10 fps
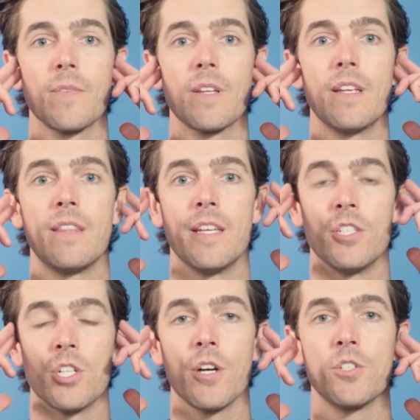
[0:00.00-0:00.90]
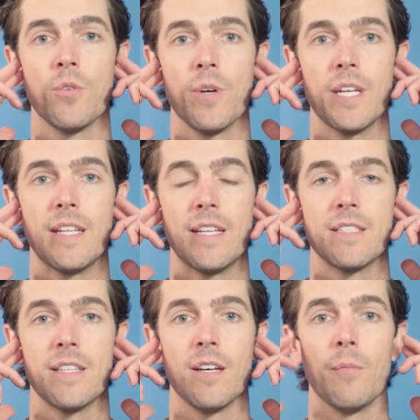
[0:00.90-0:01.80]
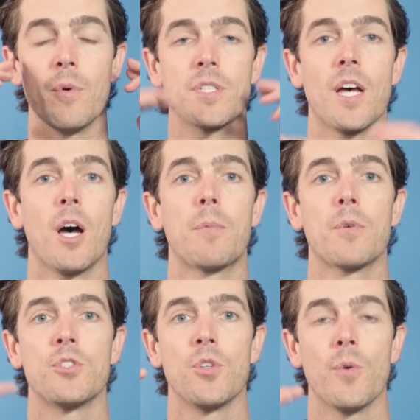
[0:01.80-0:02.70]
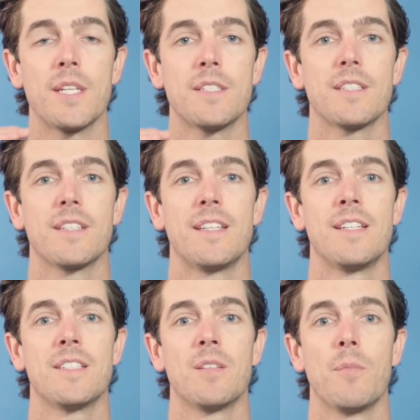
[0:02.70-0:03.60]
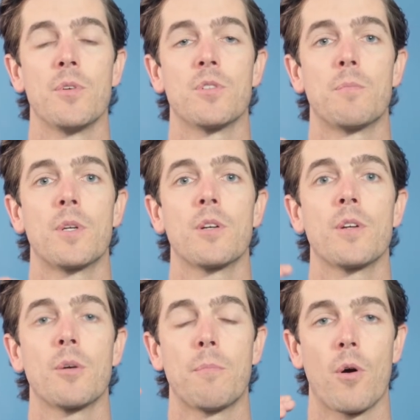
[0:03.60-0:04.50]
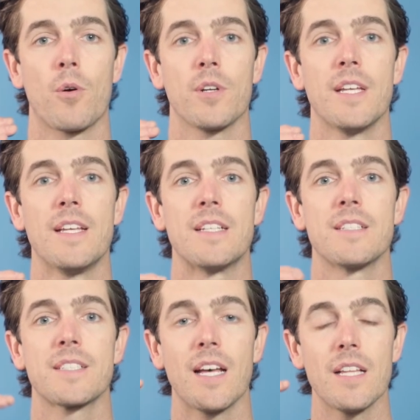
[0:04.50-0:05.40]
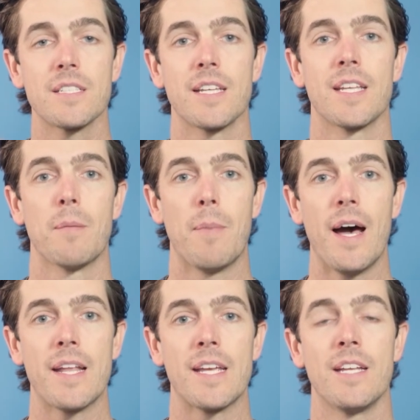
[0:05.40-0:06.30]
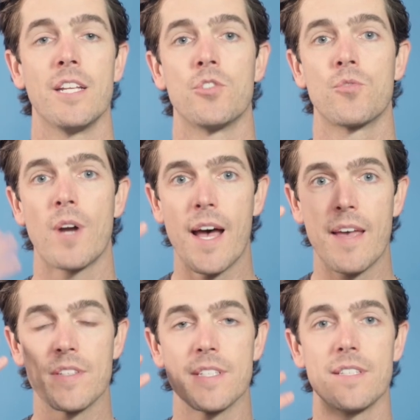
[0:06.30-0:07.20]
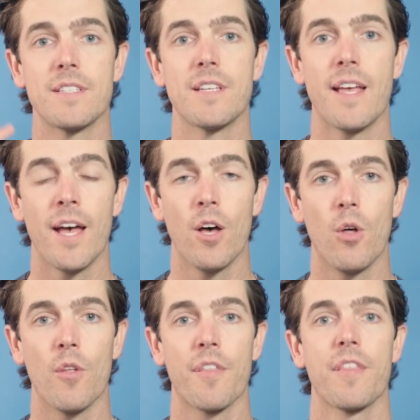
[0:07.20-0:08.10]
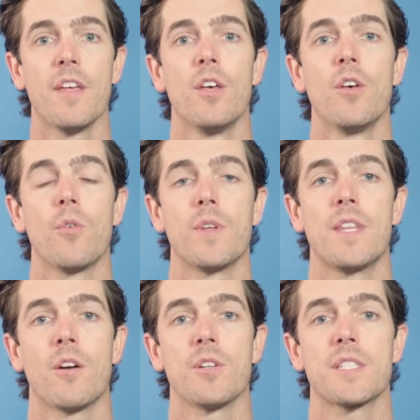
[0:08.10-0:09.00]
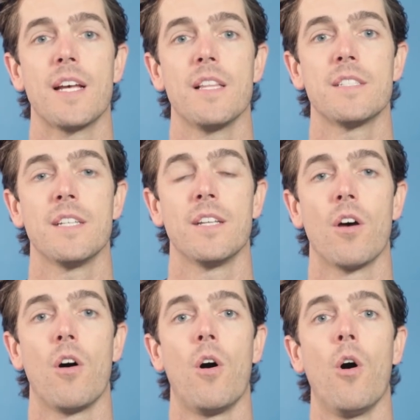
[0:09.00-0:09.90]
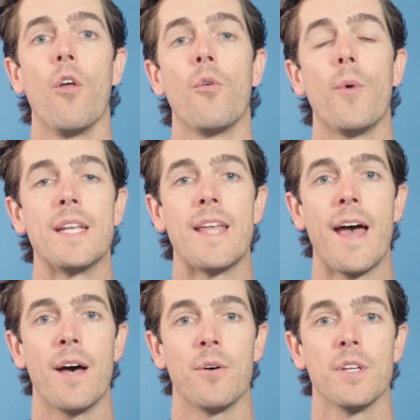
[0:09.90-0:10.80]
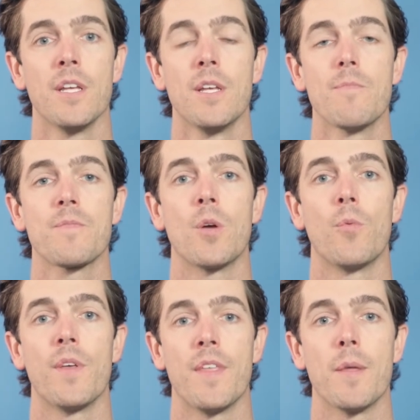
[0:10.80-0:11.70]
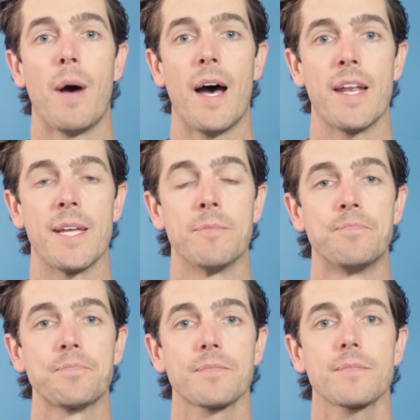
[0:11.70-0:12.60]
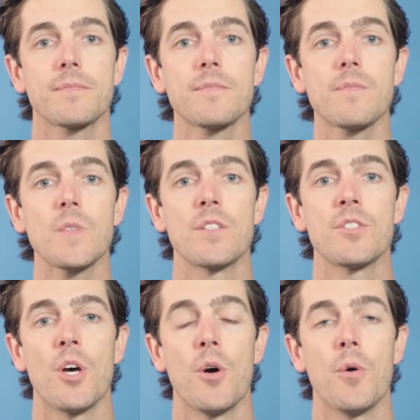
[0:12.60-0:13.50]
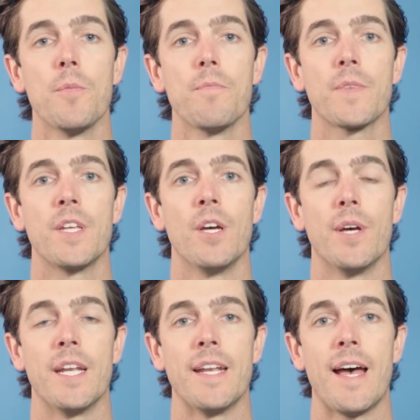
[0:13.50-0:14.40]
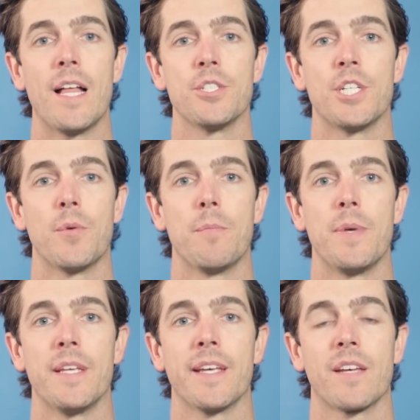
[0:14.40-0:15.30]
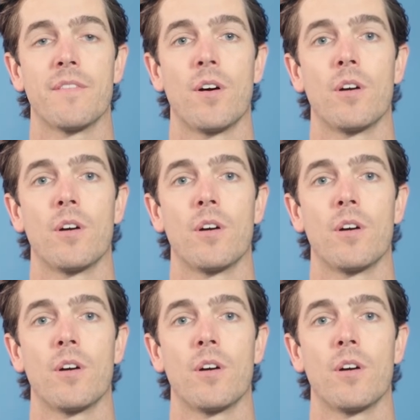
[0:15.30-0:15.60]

the jaw joint, it's the most upper joint and it's the most superior part skeletally in the body, and it drives health within our skeleton all the way down within the body. So, an analogy would be like if